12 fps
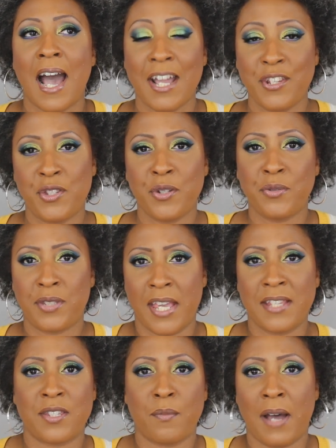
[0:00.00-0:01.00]
I do
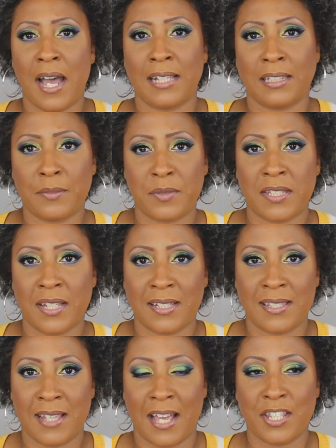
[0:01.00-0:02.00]
tend to buy
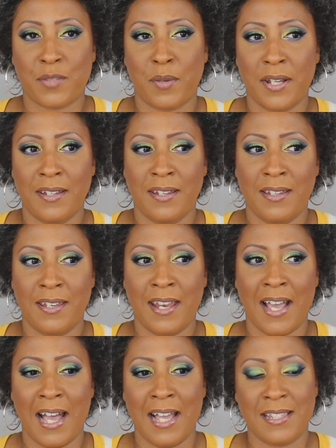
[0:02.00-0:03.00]
lipstick sets, but
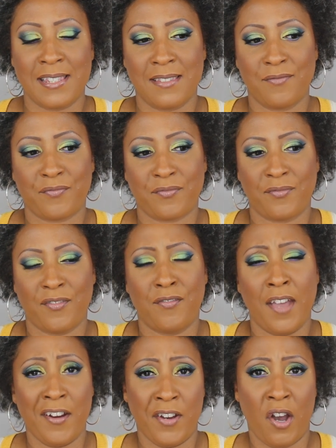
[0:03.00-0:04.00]
not
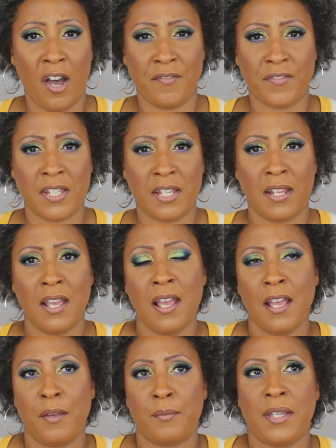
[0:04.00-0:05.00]
very often,
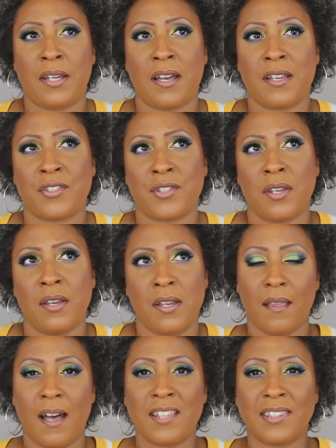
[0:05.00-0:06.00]
because
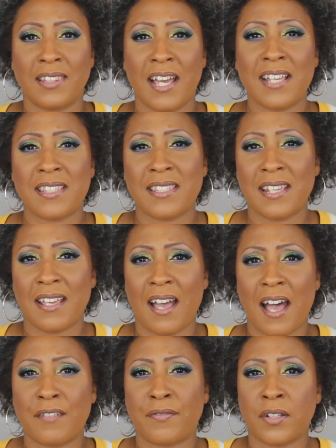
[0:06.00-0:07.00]
unless
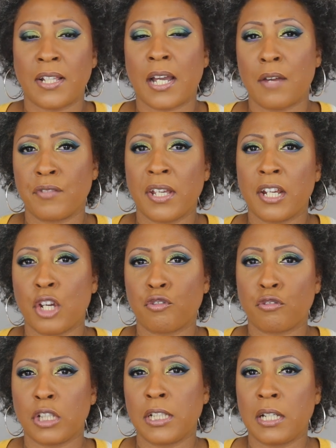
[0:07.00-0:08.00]
I feel like I'm getting
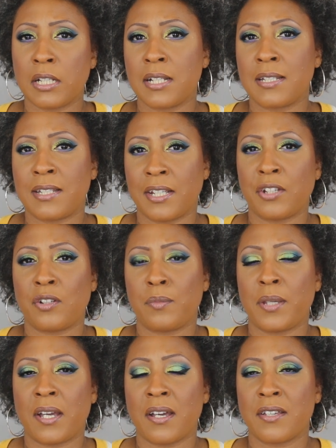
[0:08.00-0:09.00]
a really good deal,
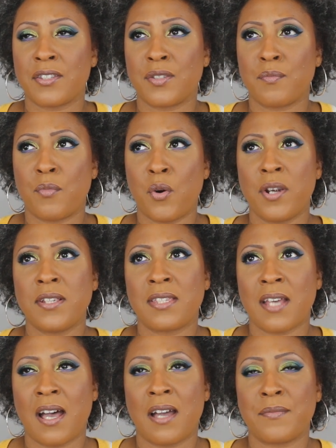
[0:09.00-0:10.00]
because more
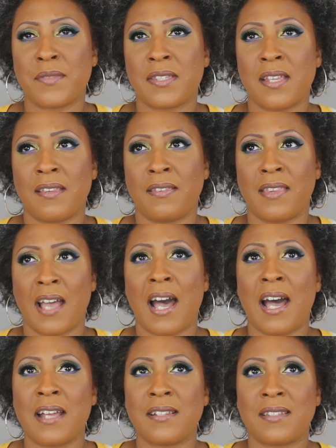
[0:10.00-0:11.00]
times than
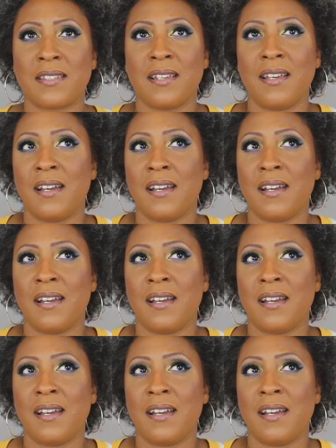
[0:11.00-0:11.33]
not,